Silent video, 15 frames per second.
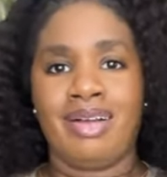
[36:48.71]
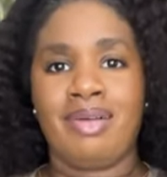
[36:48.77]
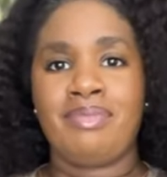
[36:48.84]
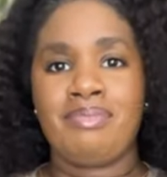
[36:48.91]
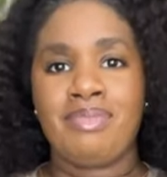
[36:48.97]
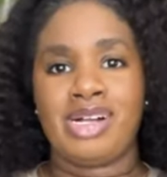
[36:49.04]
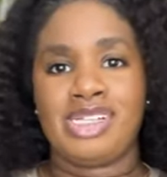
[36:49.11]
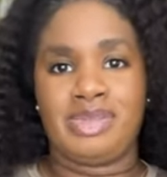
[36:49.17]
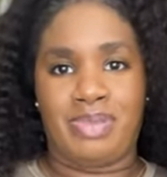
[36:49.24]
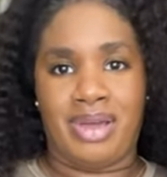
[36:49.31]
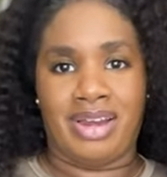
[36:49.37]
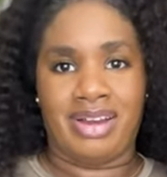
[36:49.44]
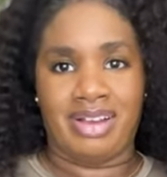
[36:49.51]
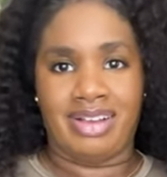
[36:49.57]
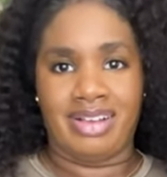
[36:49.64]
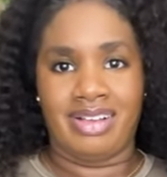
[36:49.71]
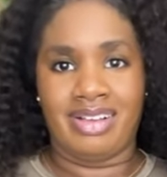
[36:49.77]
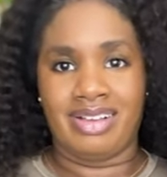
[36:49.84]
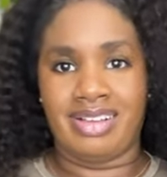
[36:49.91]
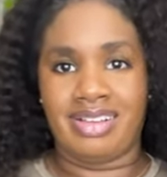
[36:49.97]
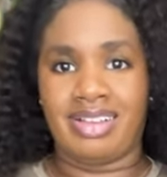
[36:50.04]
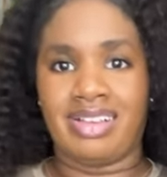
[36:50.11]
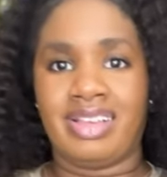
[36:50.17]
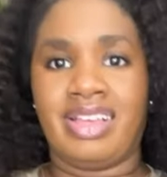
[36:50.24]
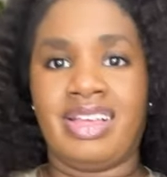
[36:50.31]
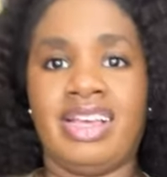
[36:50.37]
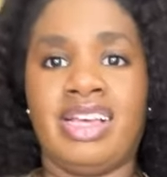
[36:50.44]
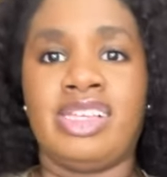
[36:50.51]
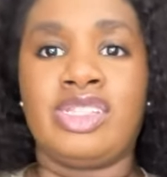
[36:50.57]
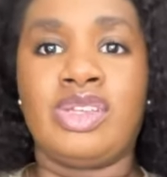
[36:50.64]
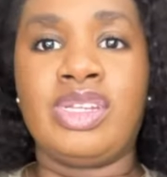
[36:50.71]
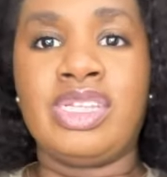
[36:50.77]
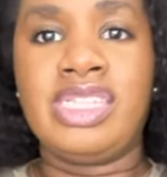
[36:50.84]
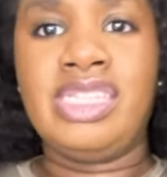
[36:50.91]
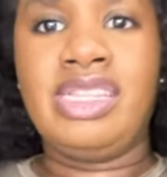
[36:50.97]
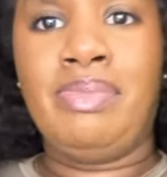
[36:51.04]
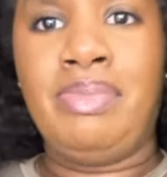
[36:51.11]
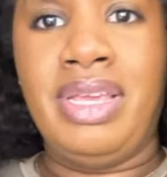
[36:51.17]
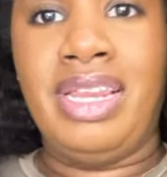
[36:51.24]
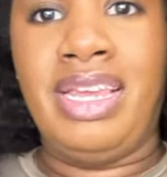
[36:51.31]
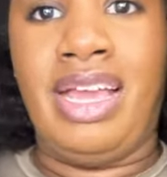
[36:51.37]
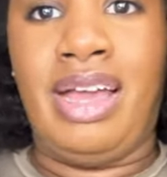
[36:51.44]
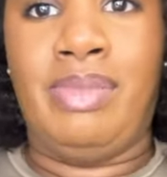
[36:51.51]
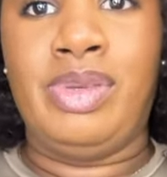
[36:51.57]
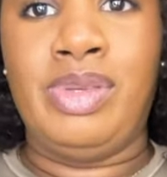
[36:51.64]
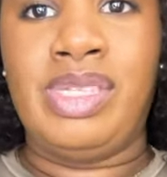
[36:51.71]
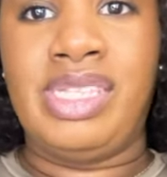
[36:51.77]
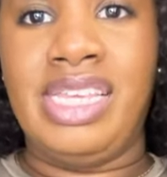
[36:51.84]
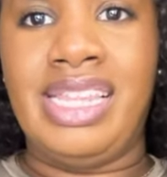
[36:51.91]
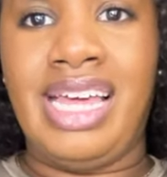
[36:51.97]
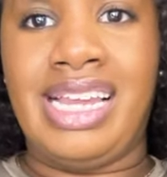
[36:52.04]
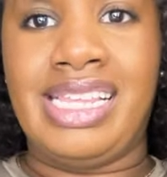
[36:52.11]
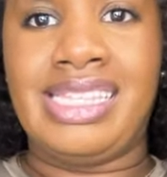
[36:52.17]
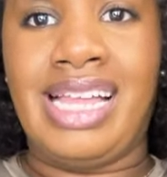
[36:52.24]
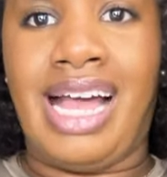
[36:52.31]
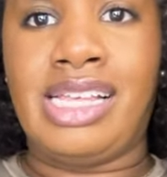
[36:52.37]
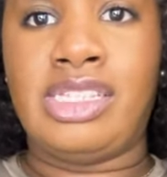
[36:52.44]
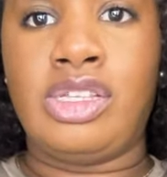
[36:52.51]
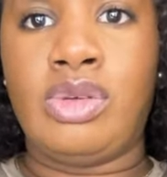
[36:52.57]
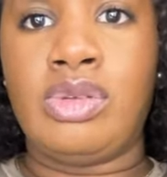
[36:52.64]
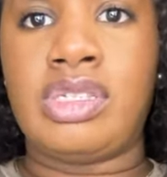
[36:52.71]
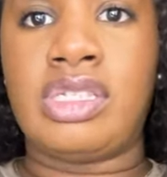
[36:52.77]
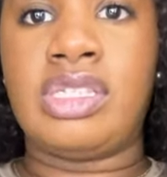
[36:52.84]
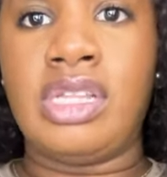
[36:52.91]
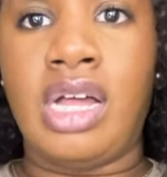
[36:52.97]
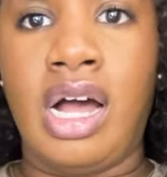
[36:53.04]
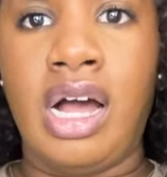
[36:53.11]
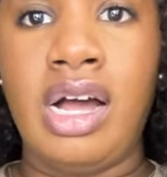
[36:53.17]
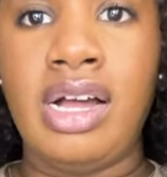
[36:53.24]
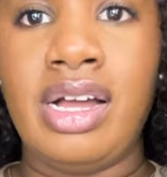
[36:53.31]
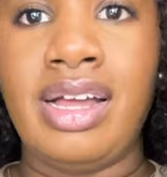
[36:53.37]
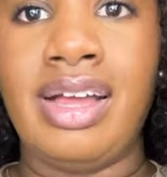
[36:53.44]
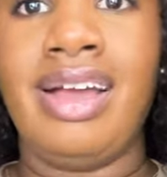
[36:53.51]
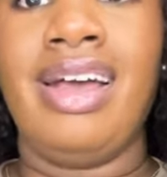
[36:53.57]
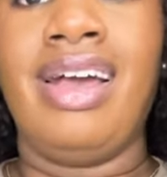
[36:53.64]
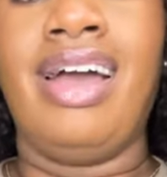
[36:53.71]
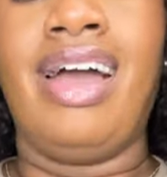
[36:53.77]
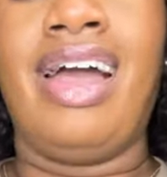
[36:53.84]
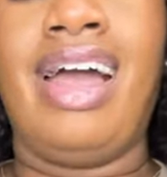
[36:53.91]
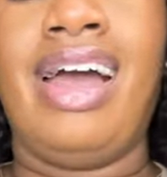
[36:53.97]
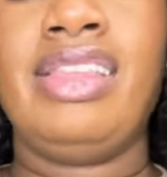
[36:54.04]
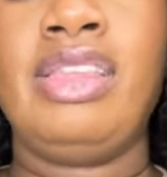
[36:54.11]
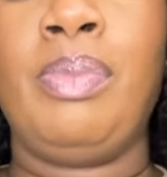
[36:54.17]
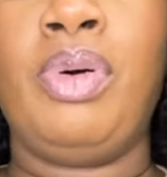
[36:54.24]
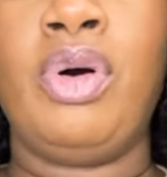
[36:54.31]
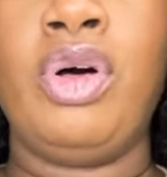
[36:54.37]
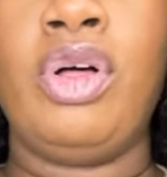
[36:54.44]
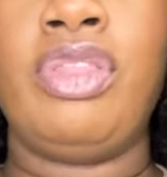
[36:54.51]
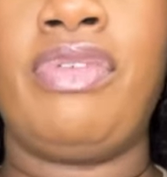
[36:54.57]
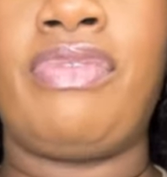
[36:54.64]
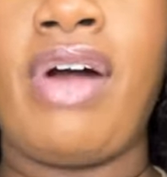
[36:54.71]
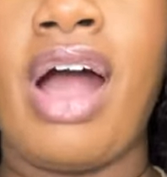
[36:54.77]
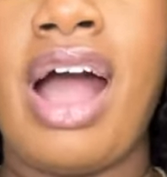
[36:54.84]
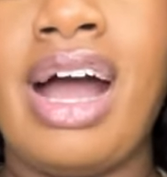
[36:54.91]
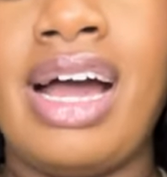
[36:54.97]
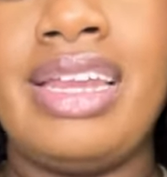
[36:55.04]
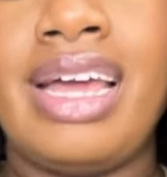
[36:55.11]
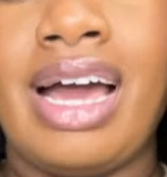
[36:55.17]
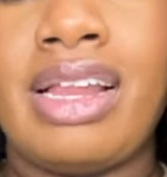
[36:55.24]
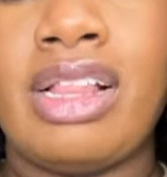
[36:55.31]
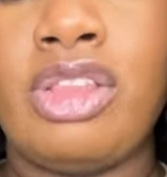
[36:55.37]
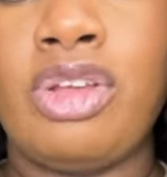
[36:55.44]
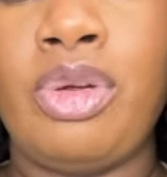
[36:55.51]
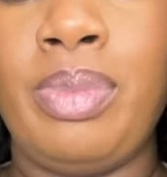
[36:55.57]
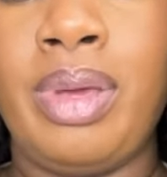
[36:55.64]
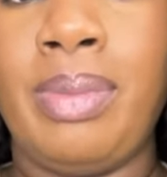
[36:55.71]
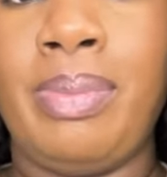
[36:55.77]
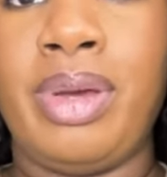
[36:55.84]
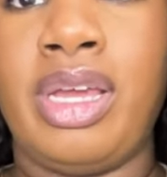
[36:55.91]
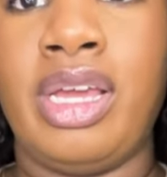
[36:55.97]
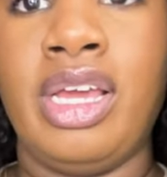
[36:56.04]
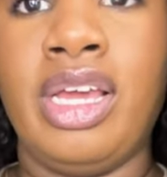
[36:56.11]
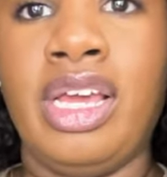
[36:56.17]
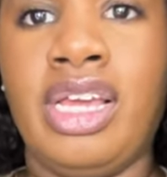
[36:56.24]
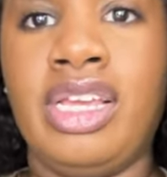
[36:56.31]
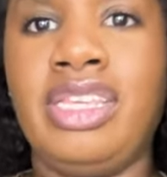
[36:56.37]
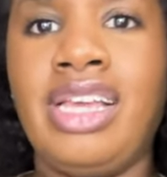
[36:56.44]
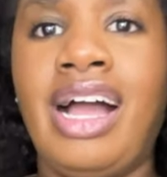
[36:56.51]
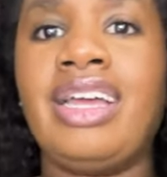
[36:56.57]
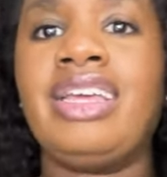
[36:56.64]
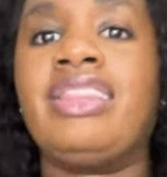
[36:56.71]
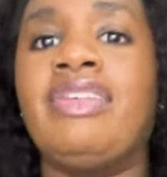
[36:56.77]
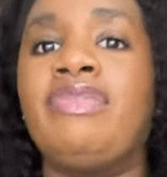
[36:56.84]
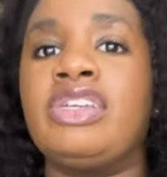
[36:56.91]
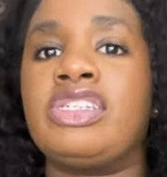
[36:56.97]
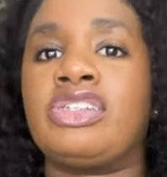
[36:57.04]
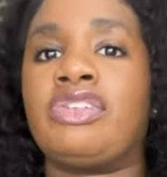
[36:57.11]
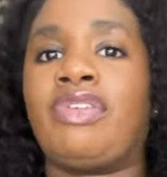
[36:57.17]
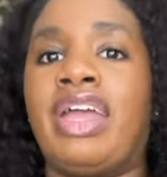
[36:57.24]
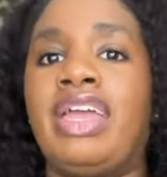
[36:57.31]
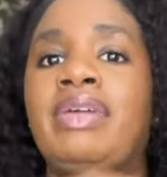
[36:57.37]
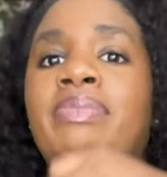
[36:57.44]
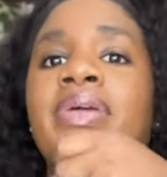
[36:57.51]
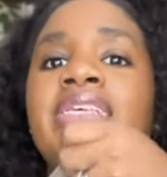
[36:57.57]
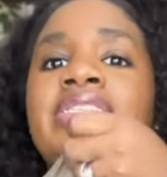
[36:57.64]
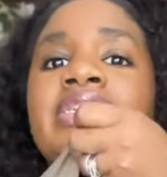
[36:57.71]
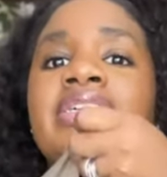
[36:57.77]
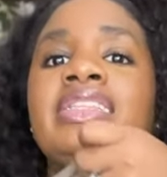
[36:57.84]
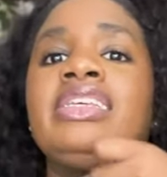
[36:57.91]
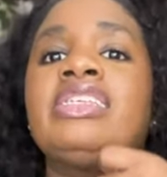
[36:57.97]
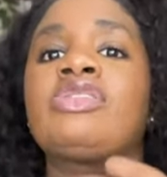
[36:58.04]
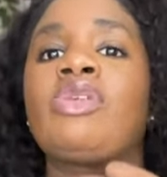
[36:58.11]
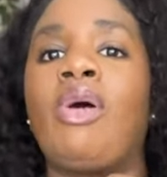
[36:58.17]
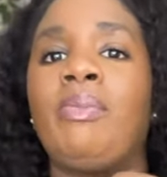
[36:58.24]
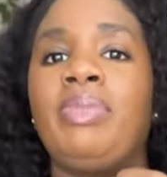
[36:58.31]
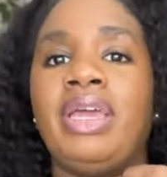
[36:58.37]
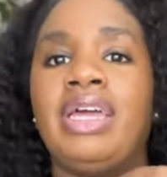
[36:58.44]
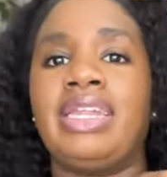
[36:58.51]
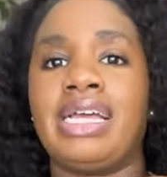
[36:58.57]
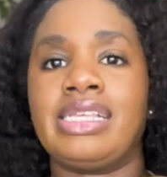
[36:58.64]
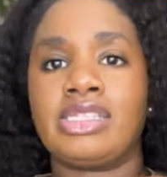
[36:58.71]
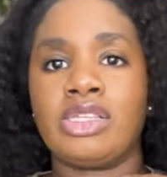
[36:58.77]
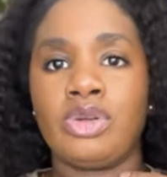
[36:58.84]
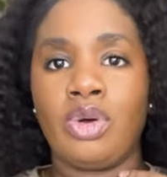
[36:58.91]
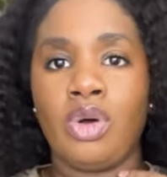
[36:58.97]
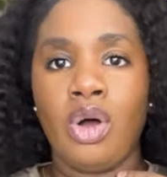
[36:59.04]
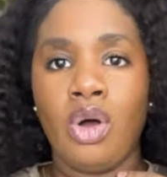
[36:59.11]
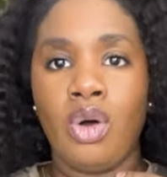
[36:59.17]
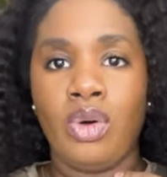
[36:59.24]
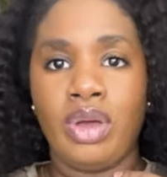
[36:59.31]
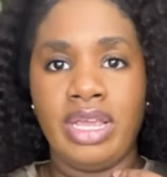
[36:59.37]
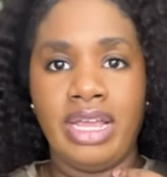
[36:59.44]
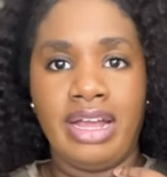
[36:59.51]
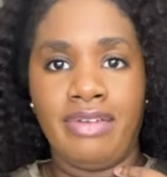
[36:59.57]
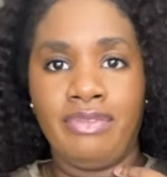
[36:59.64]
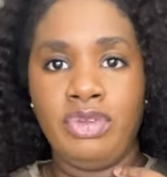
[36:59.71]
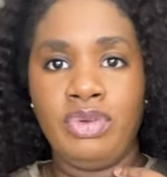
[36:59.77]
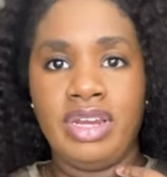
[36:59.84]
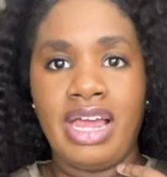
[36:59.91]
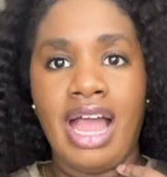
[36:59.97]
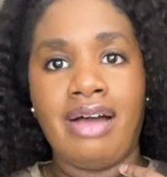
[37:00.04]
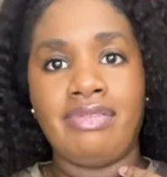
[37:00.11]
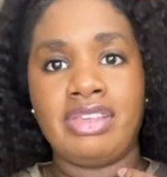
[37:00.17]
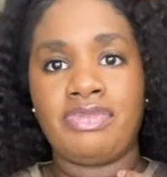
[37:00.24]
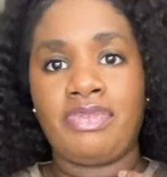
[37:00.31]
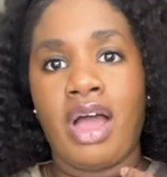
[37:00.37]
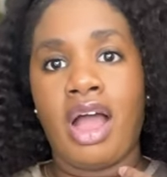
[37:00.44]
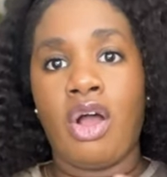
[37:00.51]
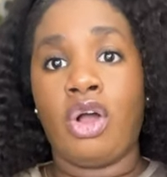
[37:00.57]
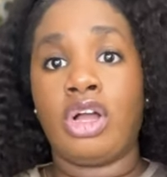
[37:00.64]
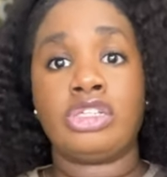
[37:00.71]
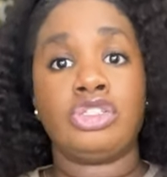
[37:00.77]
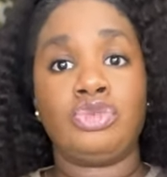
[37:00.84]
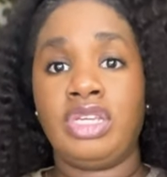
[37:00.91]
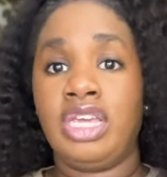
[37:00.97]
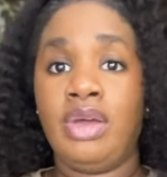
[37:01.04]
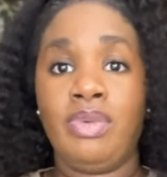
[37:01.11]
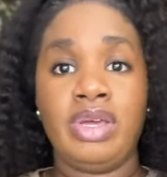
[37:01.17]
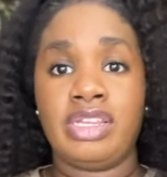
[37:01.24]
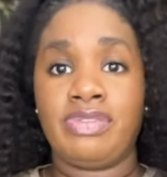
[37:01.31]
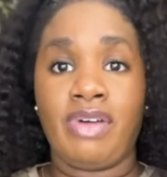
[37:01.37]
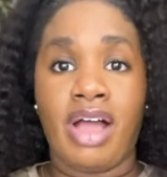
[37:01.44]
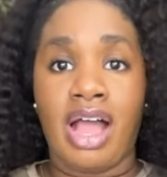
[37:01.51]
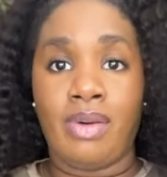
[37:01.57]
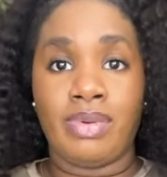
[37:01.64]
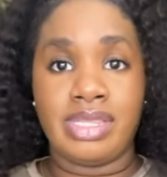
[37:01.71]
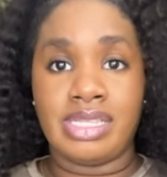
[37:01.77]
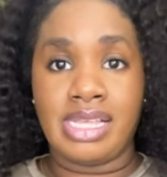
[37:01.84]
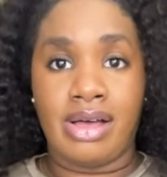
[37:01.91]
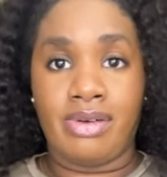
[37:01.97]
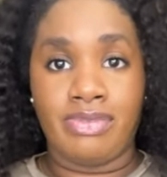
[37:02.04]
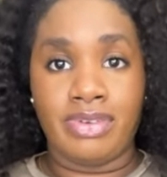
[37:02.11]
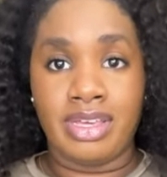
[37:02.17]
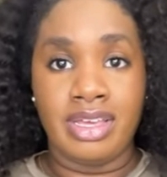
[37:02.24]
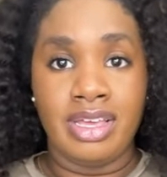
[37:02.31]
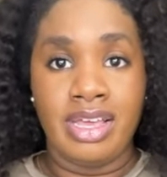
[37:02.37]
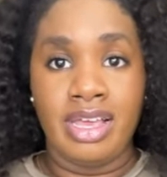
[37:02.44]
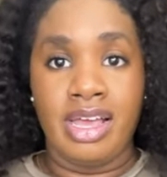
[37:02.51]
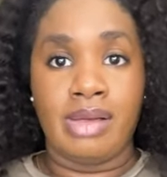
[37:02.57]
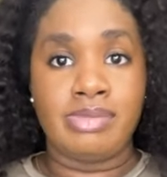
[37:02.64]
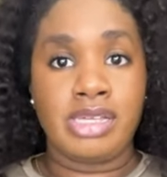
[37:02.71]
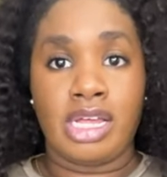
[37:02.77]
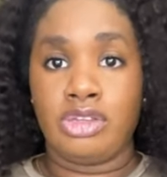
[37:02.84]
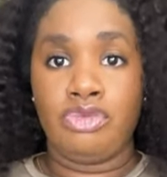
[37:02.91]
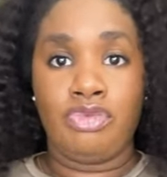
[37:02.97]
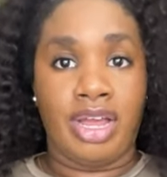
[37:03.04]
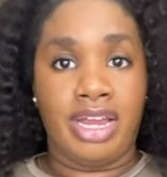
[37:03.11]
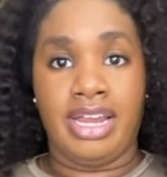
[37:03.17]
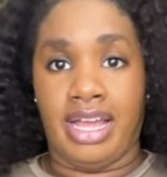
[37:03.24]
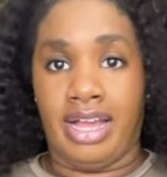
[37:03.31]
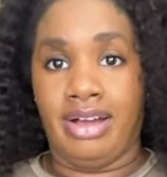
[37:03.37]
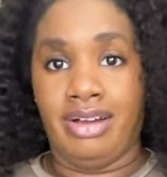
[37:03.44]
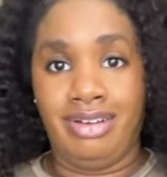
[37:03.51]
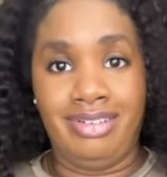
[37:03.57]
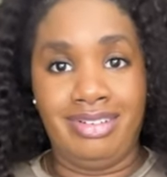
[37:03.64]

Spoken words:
Much better. So this is the medium. You see that it's not so snug. I had to pull the Faja down a little bit, but y'all get the vision, right? It basically is going to be a nice little hole here if you didn't have this Faja on. Because you can't wear this Faja with this outfit. I'm telling you right now.